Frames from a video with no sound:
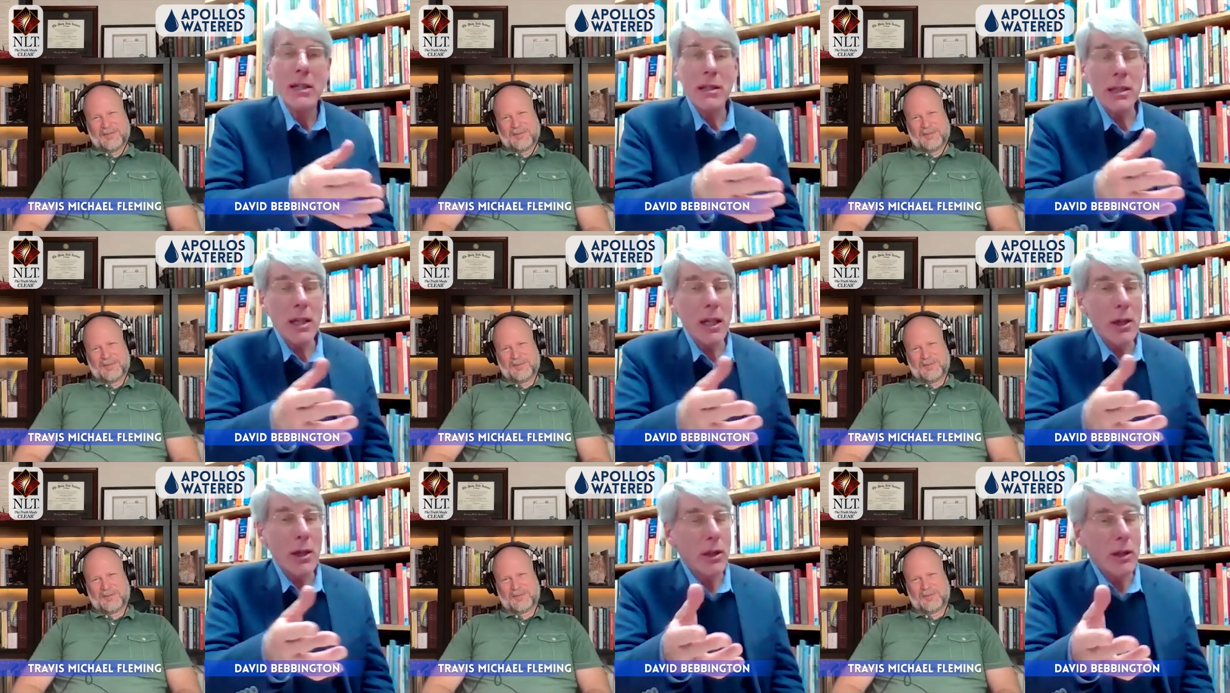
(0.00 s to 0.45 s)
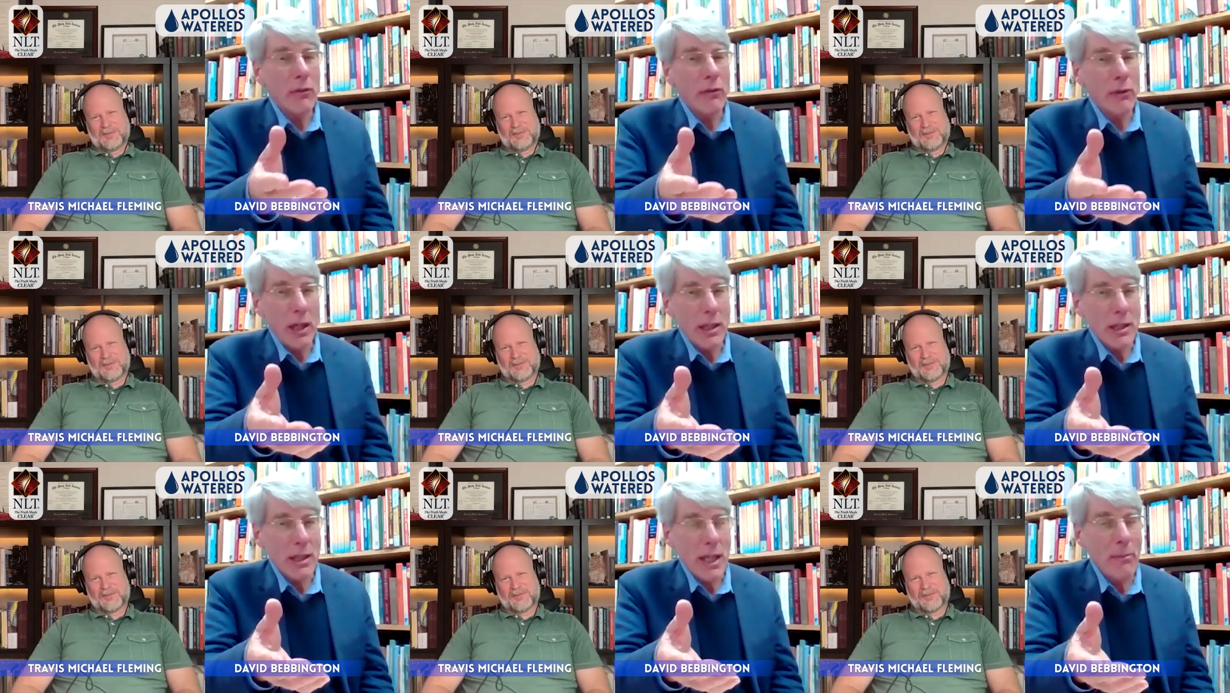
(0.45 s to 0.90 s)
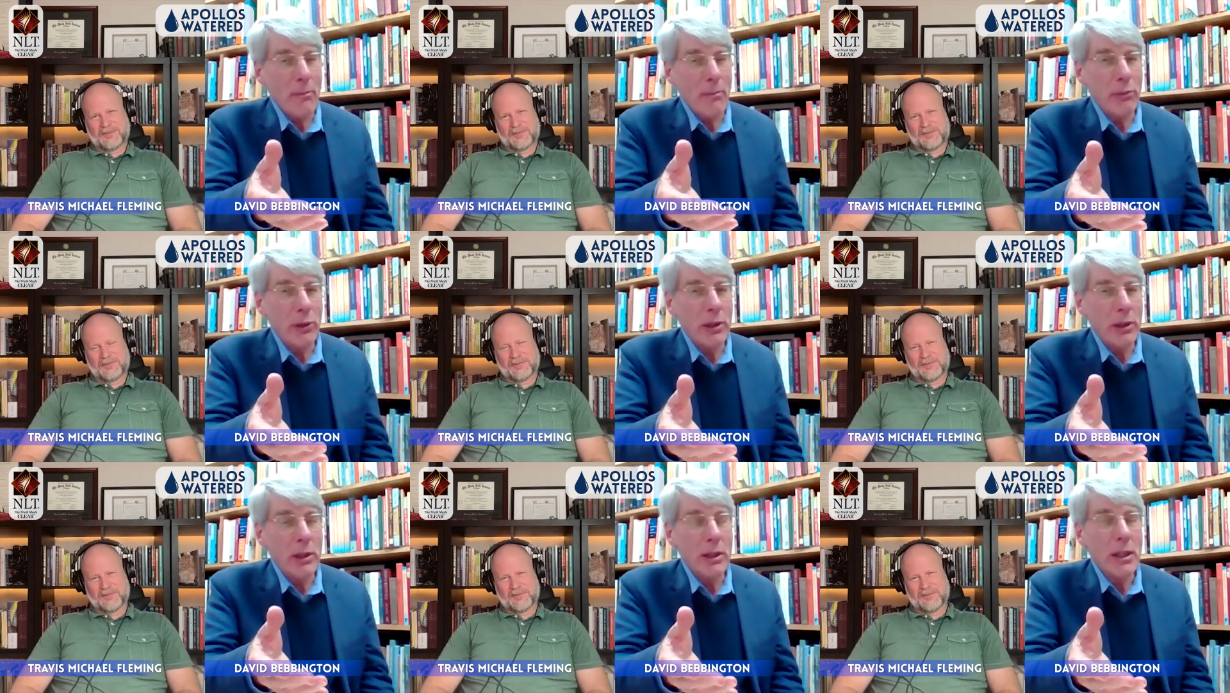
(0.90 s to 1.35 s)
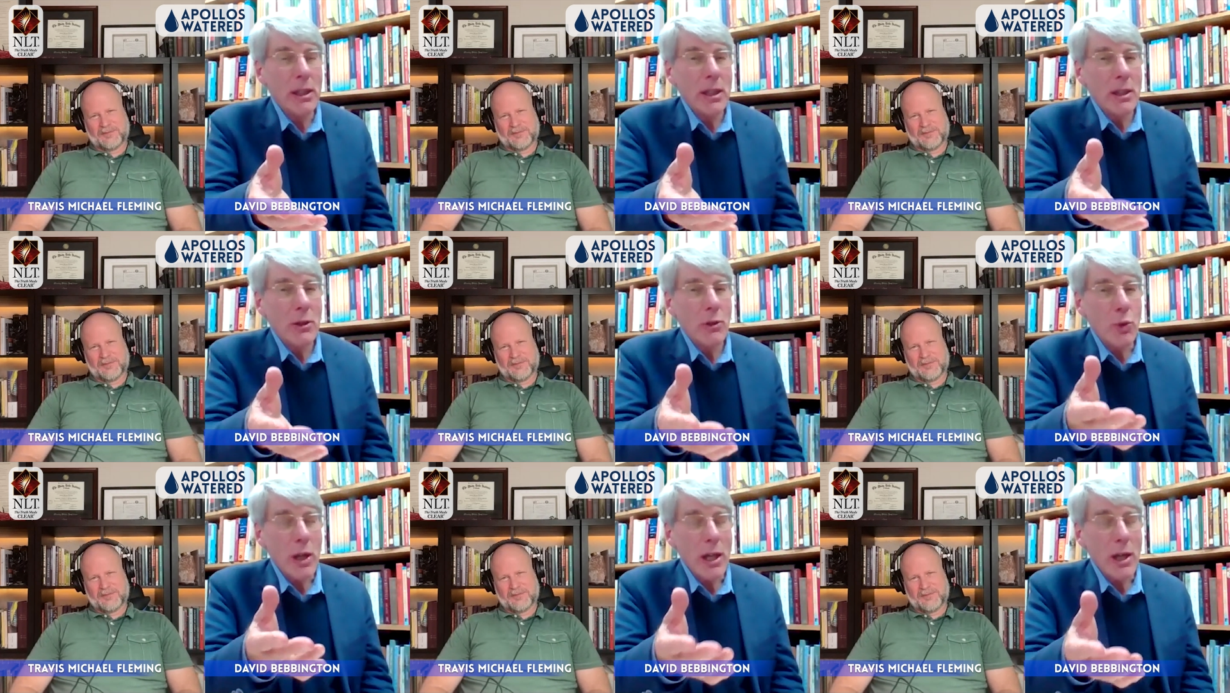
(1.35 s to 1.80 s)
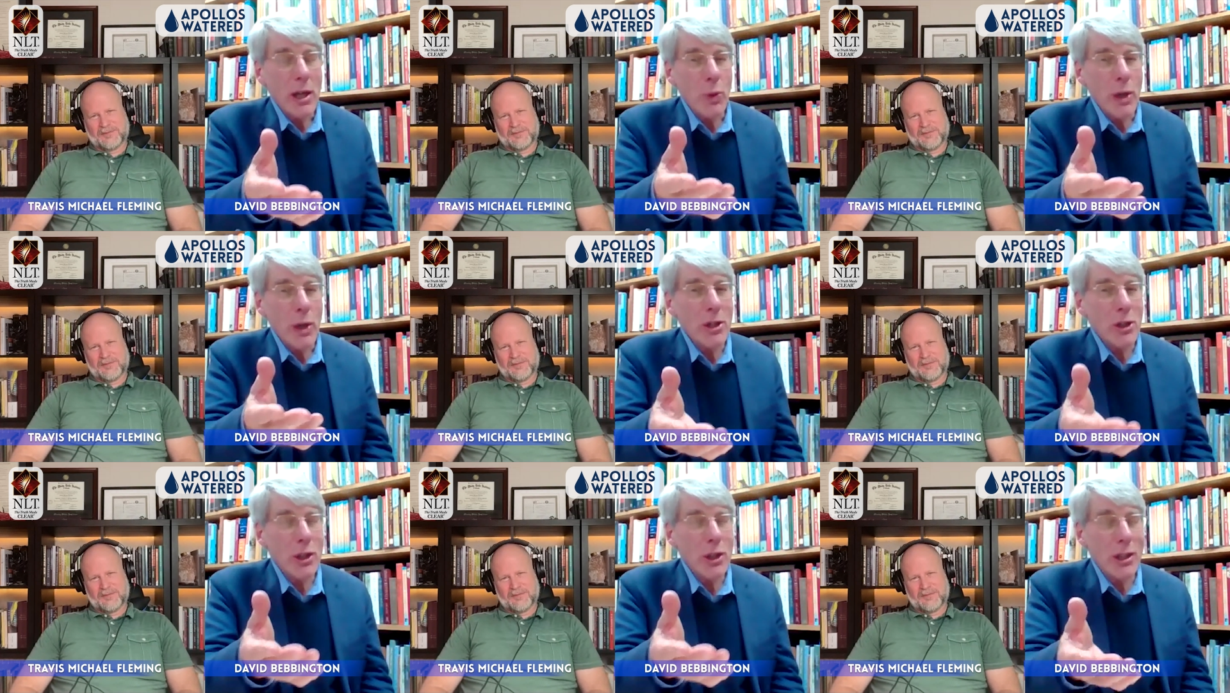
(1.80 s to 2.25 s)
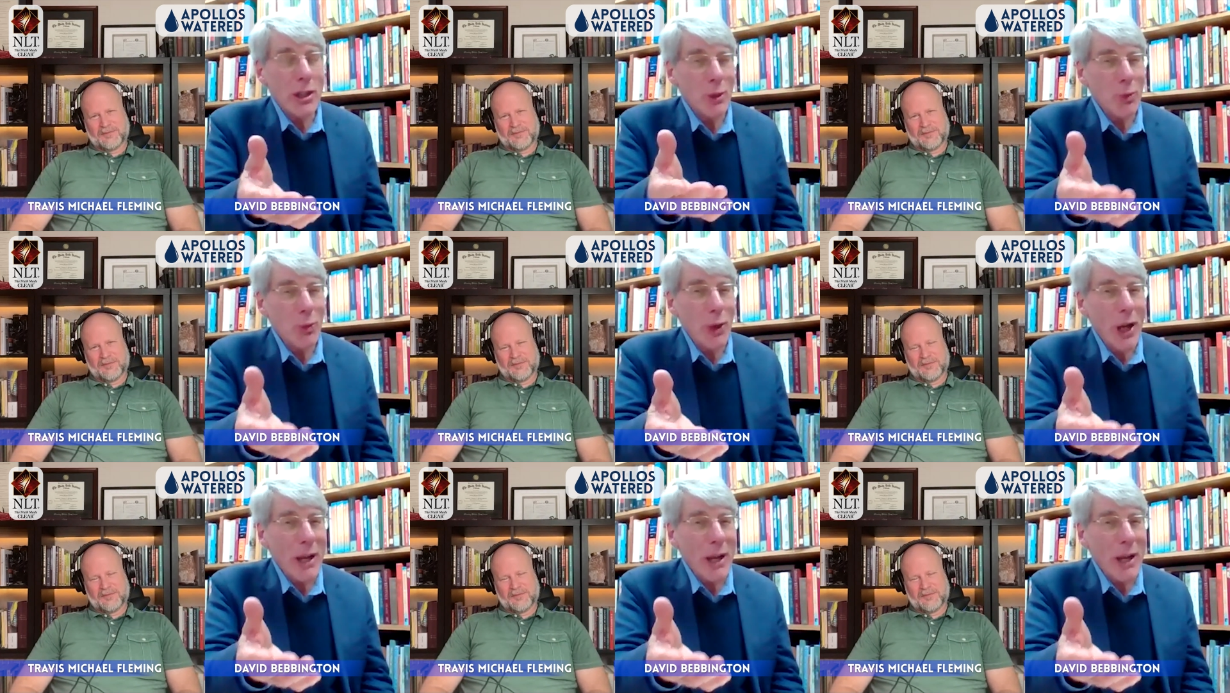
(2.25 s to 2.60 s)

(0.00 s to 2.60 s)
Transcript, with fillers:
Speaker 1: so that, for example, rear windshield